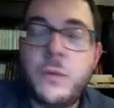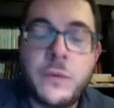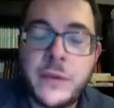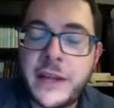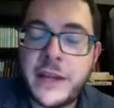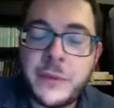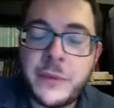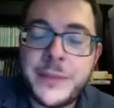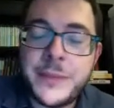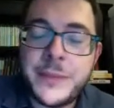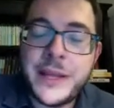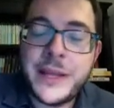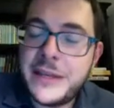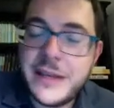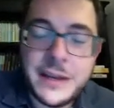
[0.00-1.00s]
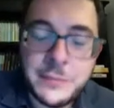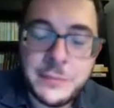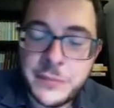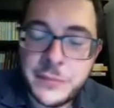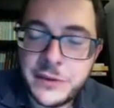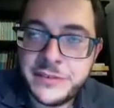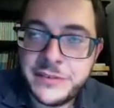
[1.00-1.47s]
can we play
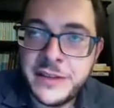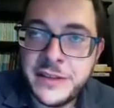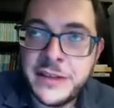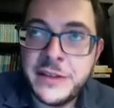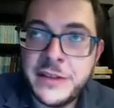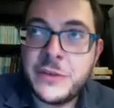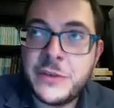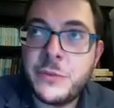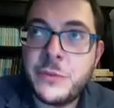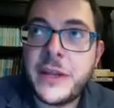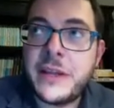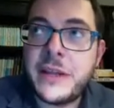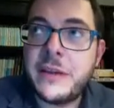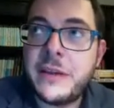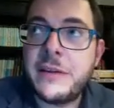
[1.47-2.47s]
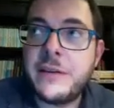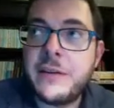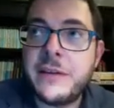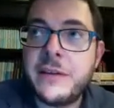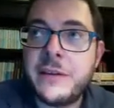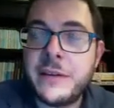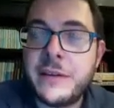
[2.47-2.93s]
numbers to make
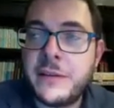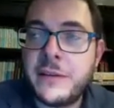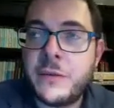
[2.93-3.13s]
uh,